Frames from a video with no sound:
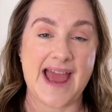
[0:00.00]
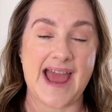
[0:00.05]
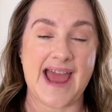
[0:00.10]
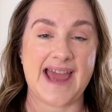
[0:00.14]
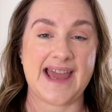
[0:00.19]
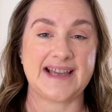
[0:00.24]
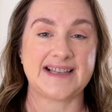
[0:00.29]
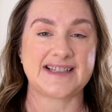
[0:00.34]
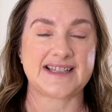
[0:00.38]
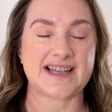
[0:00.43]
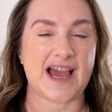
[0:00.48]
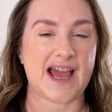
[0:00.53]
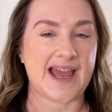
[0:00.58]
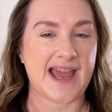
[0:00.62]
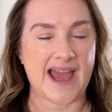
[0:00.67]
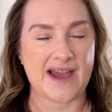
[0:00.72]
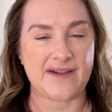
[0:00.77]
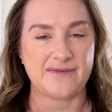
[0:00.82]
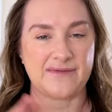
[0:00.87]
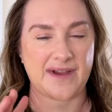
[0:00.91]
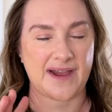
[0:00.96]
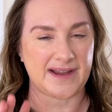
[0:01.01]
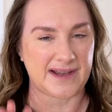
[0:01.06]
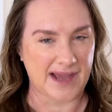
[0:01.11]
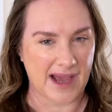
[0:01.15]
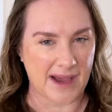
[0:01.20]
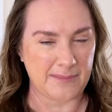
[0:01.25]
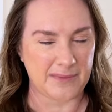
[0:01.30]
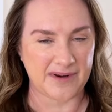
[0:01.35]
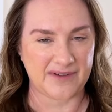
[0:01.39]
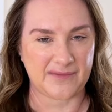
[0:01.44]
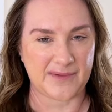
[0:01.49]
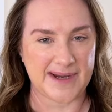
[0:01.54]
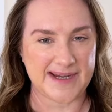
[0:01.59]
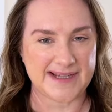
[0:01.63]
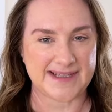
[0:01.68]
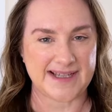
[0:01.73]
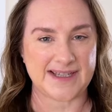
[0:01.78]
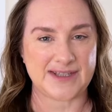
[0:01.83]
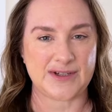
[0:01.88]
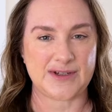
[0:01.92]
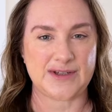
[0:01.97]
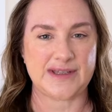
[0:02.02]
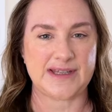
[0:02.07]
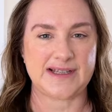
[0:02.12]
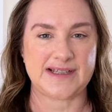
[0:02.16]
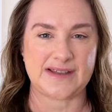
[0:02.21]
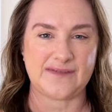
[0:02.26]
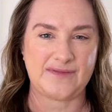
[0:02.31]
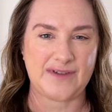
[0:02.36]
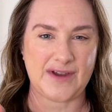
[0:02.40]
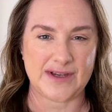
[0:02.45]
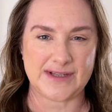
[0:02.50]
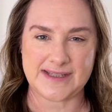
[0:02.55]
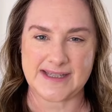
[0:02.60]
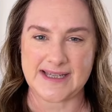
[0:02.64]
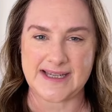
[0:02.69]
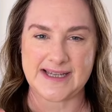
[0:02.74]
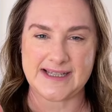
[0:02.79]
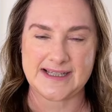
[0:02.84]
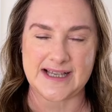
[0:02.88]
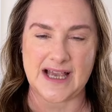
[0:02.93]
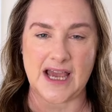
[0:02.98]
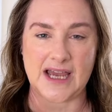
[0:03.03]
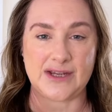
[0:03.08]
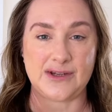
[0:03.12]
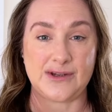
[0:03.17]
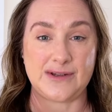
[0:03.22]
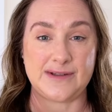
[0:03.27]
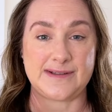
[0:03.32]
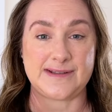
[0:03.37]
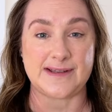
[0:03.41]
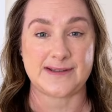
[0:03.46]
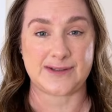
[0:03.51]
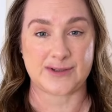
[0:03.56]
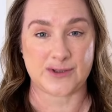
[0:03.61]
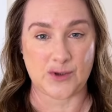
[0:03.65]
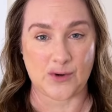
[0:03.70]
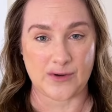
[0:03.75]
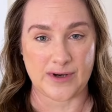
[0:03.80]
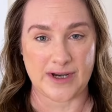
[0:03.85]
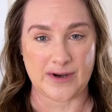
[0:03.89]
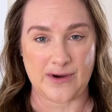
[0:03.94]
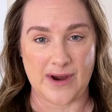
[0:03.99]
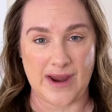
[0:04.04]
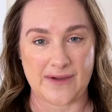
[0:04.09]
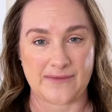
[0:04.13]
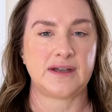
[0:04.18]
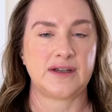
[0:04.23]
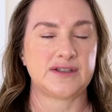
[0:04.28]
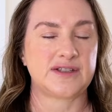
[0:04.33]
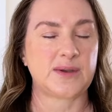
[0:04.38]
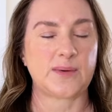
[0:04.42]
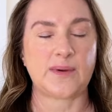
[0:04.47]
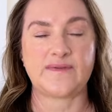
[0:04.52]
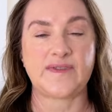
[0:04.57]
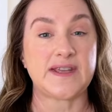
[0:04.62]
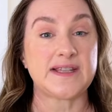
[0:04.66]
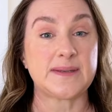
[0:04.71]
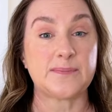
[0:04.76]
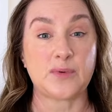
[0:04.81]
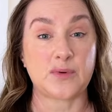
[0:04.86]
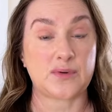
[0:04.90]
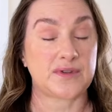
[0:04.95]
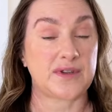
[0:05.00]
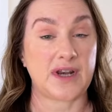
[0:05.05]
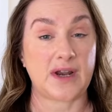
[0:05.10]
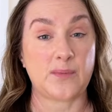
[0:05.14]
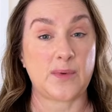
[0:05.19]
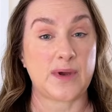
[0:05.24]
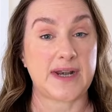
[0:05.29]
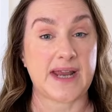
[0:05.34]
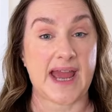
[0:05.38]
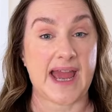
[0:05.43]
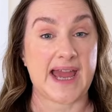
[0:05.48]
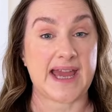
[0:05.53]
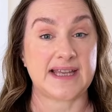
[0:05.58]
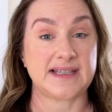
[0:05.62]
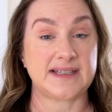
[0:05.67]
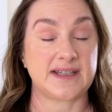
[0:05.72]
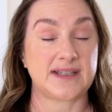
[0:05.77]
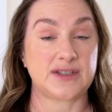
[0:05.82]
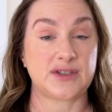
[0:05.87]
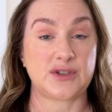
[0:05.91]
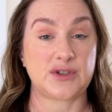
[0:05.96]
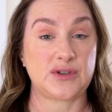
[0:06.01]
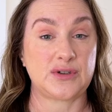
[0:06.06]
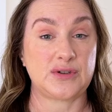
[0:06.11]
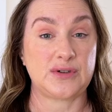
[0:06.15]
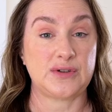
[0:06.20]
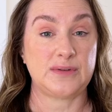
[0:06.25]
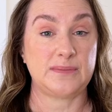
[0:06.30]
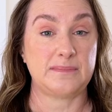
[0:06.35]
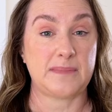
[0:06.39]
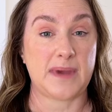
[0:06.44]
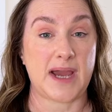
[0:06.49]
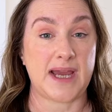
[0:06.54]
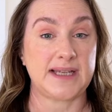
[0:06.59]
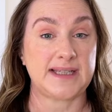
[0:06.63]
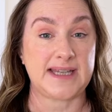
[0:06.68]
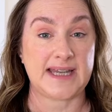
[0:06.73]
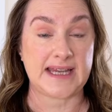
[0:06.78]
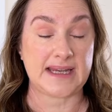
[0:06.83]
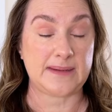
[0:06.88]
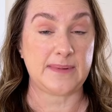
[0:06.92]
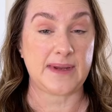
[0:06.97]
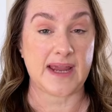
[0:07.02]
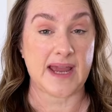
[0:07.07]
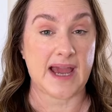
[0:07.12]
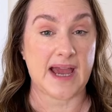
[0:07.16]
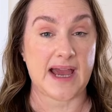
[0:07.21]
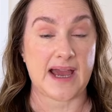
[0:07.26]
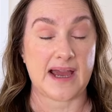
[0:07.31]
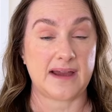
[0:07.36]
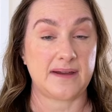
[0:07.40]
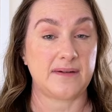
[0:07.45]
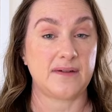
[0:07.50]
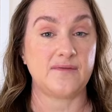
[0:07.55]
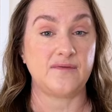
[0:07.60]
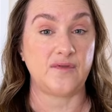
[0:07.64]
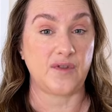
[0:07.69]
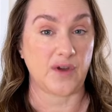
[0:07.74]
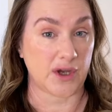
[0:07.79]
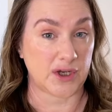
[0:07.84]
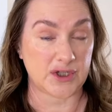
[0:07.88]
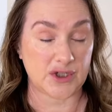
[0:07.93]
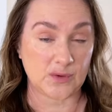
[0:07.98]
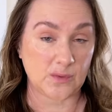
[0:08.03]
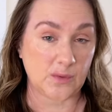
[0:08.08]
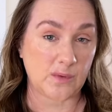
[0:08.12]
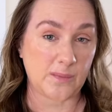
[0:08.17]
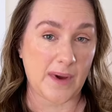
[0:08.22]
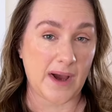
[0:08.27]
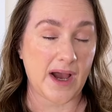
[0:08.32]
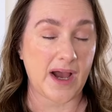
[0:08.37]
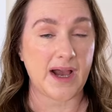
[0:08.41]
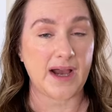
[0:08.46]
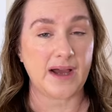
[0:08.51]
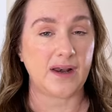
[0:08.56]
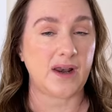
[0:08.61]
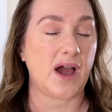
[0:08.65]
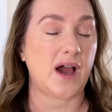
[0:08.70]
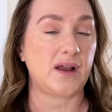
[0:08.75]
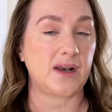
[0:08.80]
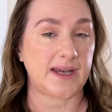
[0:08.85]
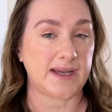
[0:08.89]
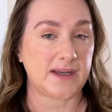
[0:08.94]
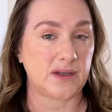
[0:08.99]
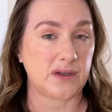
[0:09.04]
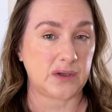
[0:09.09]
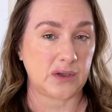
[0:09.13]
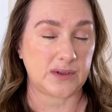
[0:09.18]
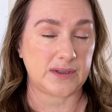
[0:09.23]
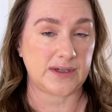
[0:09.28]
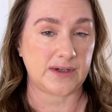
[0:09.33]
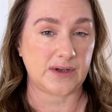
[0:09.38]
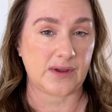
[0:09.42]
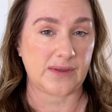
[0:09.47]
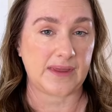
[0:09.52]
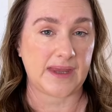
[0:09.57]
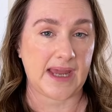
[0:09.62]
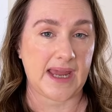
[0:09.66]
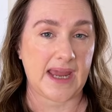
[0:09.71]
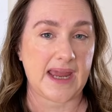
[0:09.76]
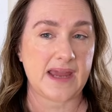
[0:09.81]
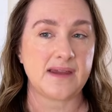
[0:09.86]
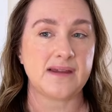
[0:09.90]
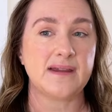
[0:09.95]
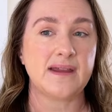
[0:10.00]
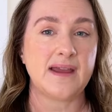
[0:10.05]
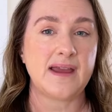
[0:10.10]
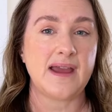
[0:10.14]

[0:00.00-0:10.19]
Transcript: And I have a couple of ways I do this. The first thing is I use Storygraph. So if there's a book that I want to add to my TBR virtual pile, I'll include it on there.